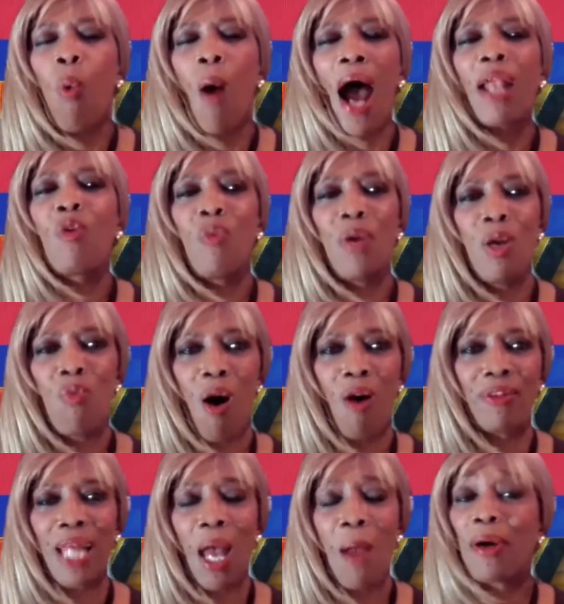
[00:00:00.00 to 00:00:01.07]
Why do we
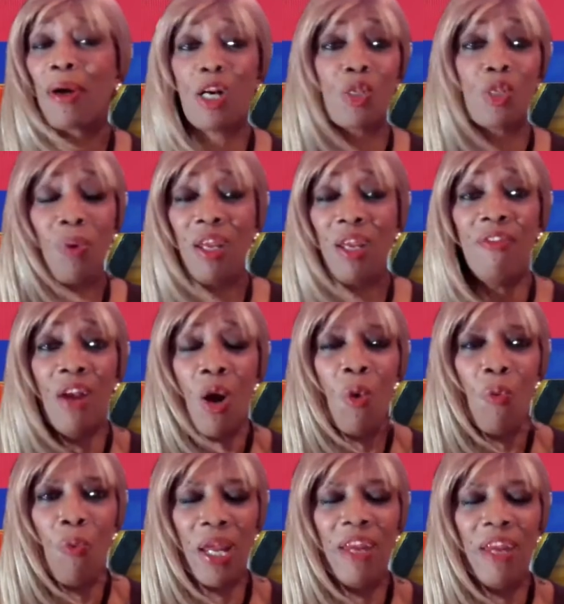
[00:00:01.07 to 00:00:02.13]
want that? Because
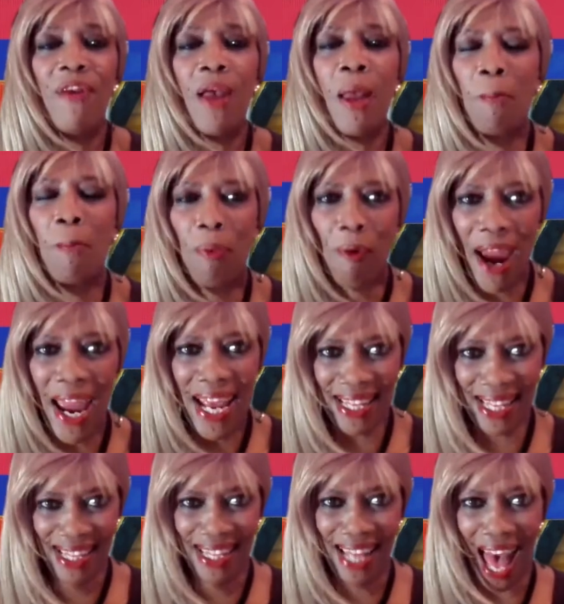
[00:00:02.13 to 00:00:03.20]
we've
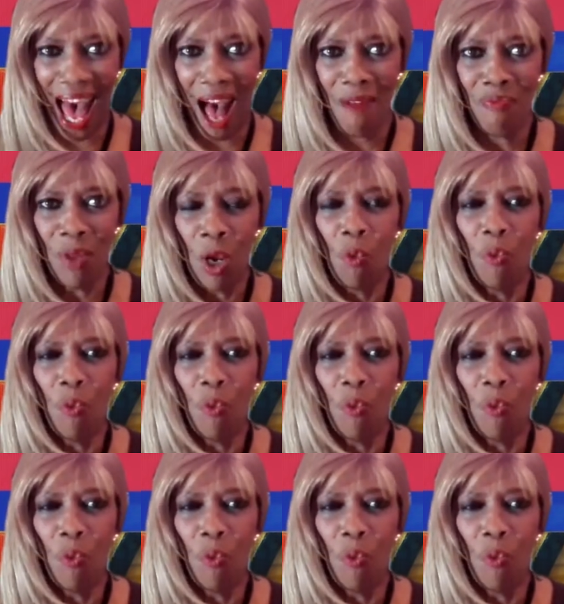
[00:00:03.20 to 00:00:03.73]
embraced that.